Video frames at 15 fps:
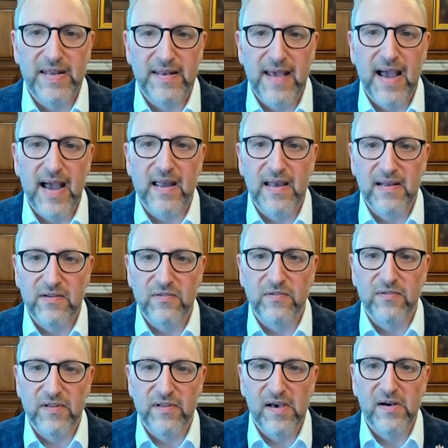decades or
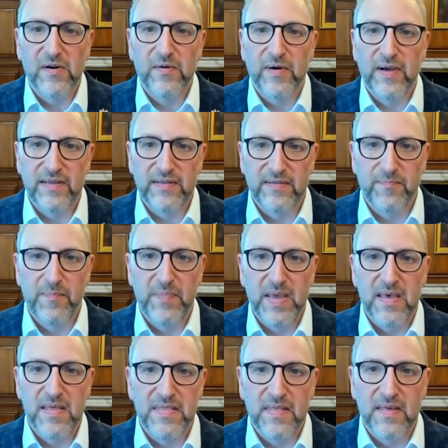so has
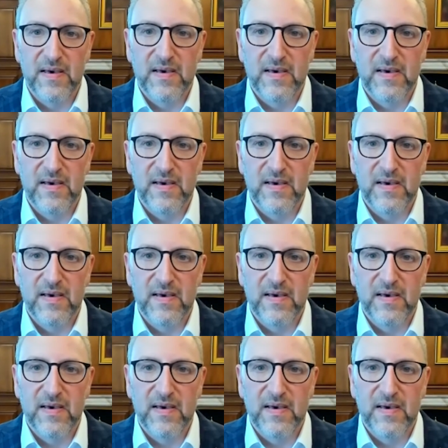been